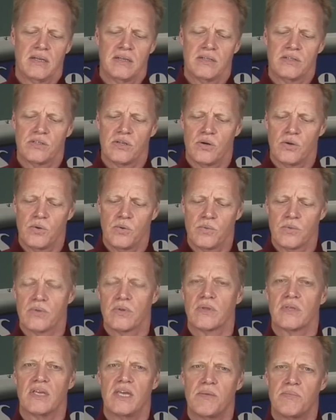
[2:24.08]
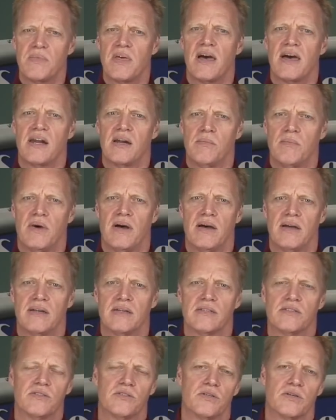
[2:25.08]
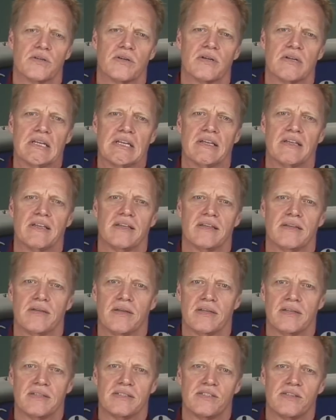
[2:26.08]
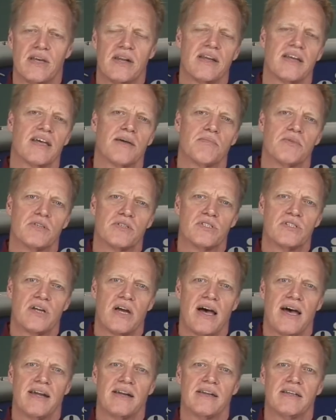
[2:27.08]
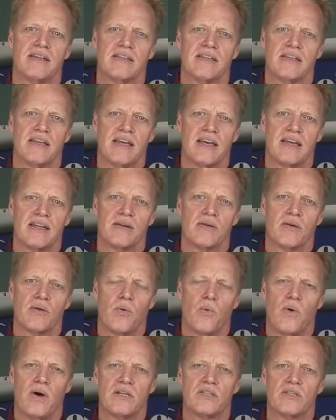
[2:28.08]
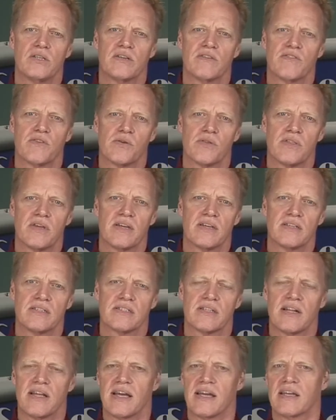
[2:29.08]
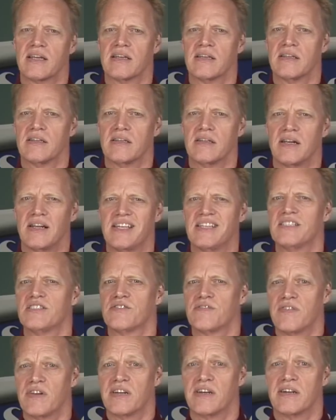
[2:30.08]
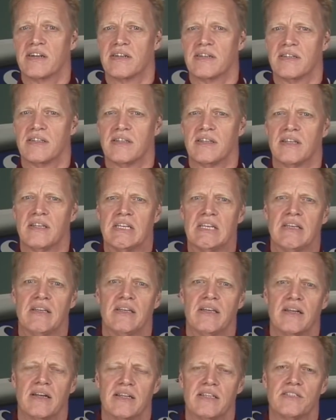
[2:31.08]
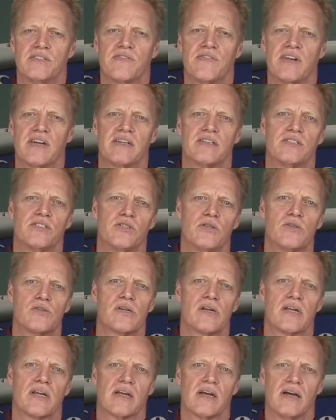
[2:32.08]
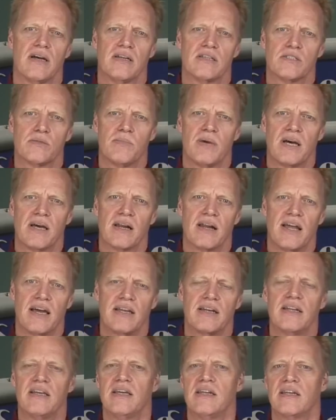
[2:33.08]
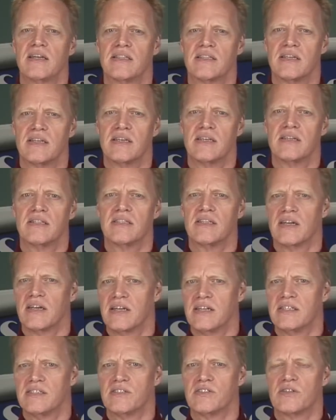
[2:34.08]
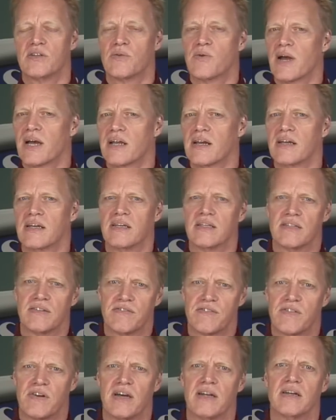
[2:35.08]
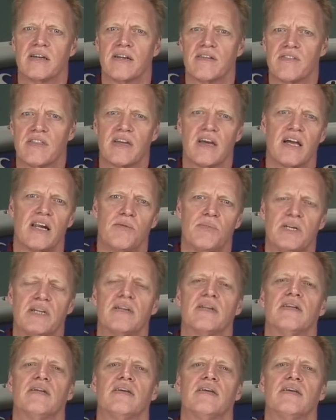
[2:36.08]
So keep that in mind as you're setting up your shot and watching for things like lens flare. Lens flare is usually caused by light hitting the lens directly in the front of the element